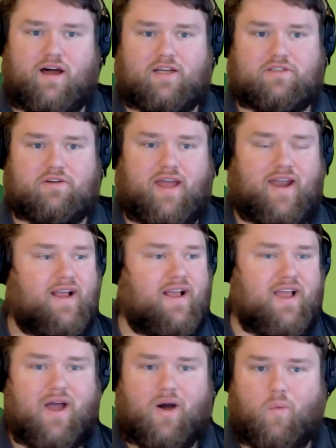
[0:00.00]
Foster that.
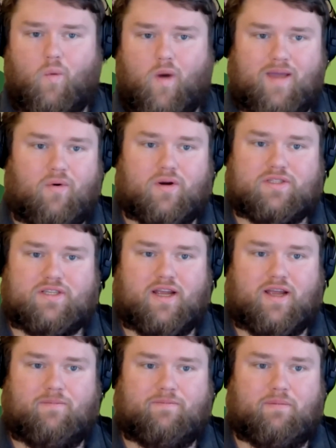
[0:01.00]
Way more is
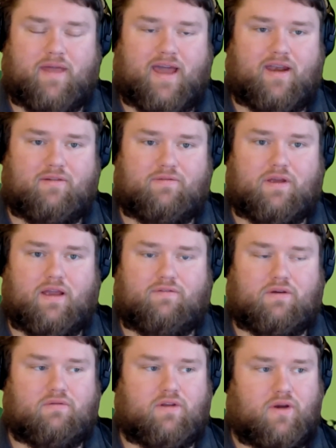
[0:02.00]
going to come from that
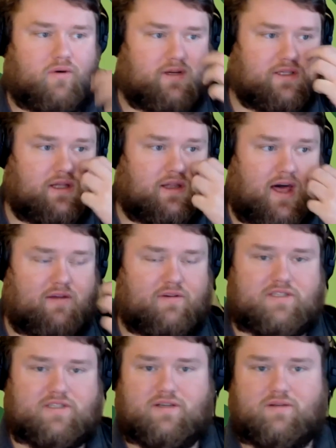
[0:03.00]
if you do, because a lot of
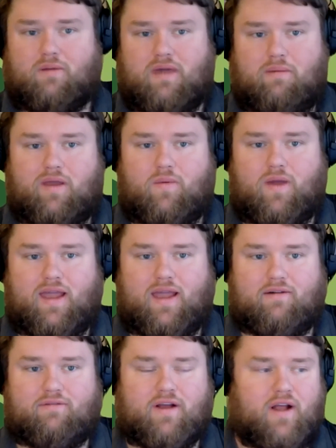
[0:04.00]
us, maybe we
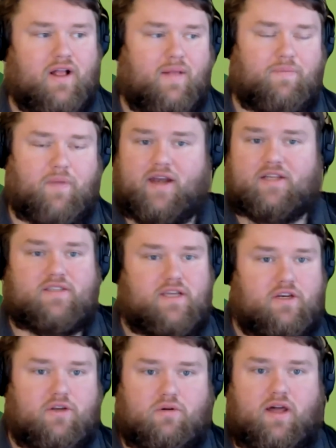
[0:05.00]
have, I just
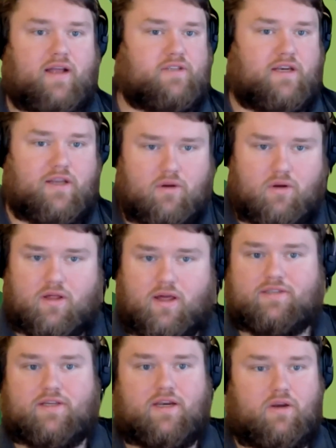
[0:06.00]
need new clients. I need new
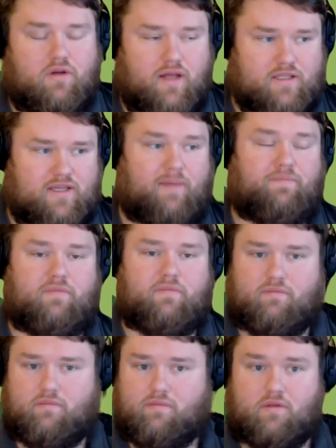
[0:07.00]
clients. I need new clients. Yep.
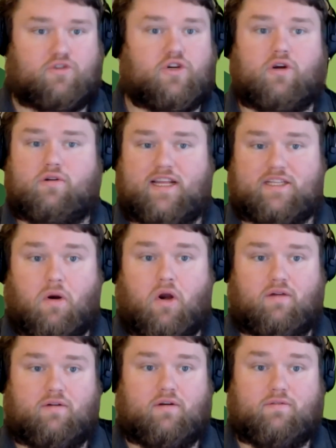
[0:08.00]
Sure, that's
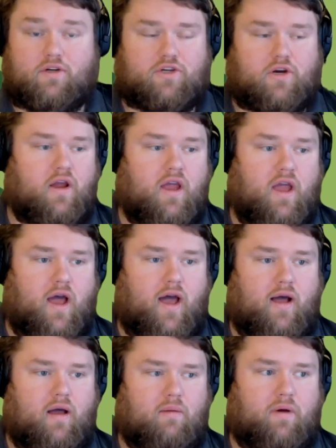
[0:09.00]
part of it for sure.
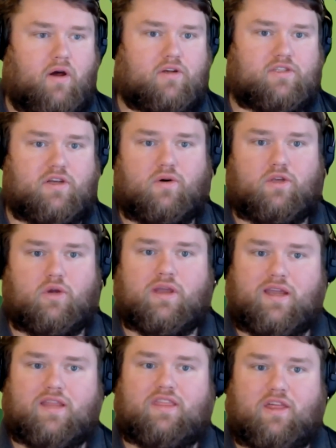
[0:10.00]
But also you
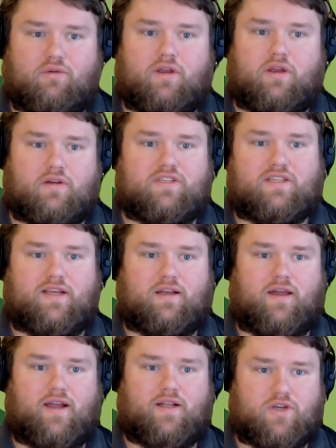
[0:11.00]
can get that through your existing
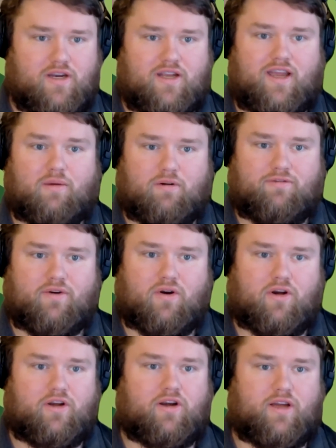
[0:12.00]
clients. You're going to get referred.